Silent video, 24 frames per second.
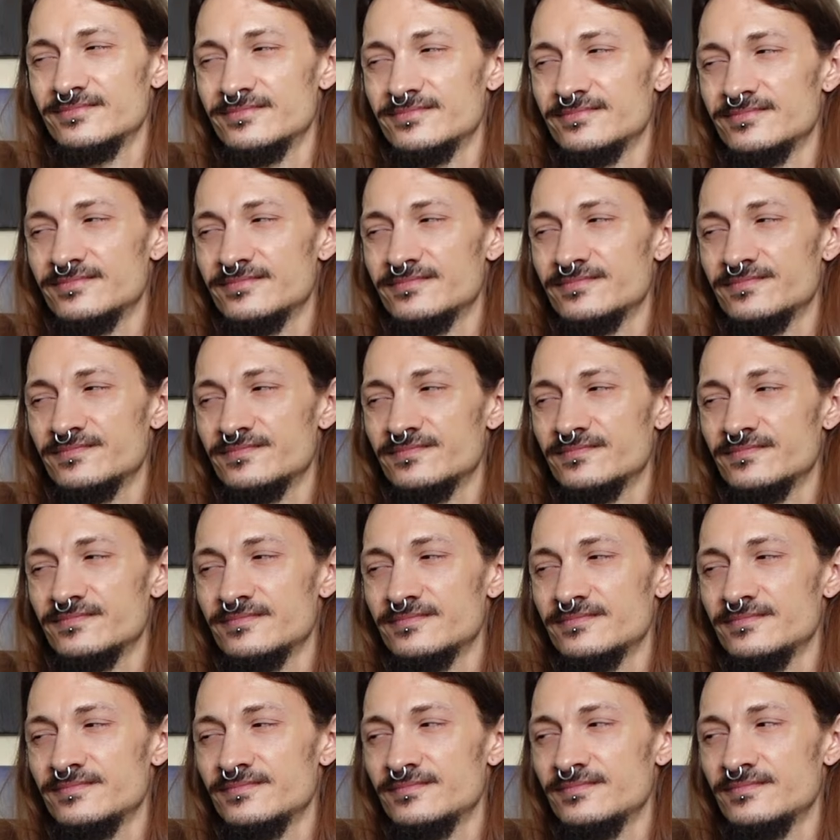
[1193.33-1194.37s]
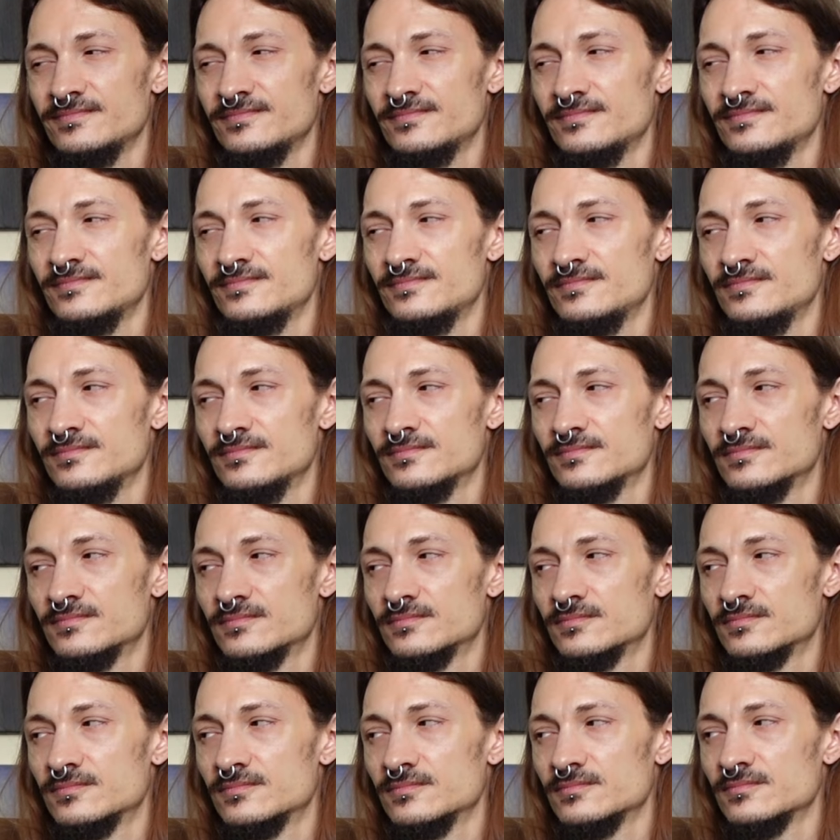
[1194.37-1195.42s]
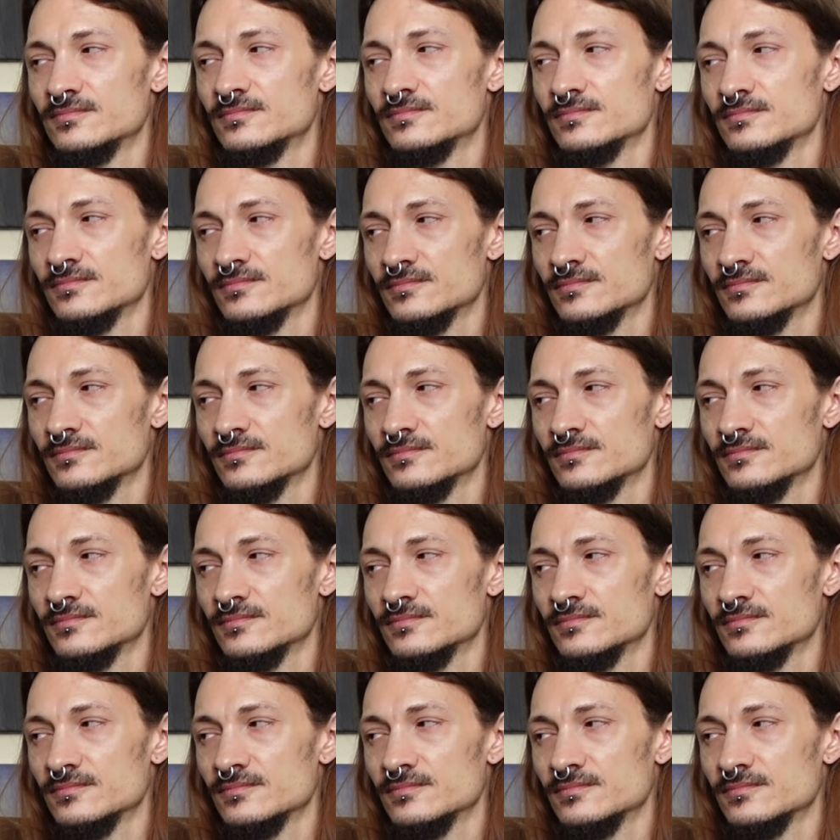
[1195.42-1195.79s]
This person isn't speaking.